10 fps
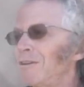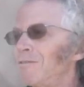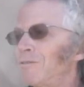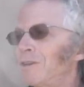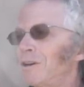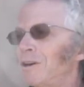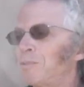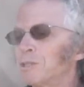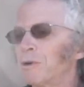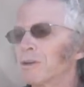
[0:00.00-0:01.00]
gave
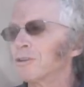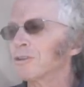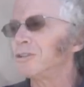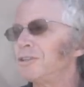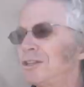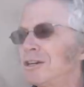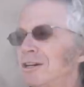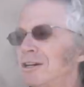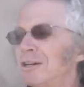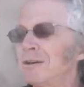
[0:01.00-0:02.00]
Pittsburgh a good
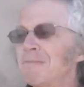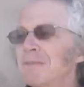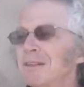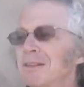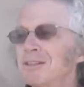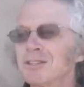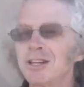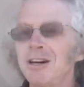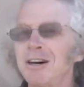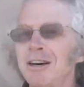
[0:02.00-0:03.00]

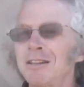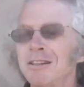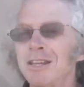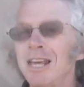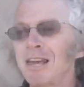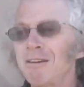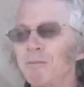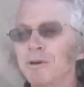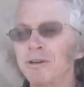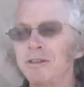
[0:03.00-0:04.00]
shot. They gave
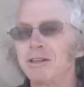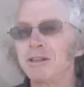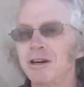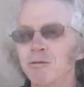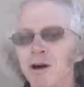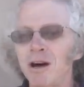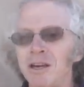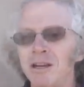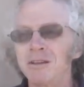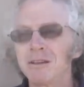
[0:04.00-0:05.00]
them a good
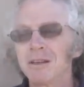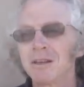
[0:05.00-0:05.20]
ride.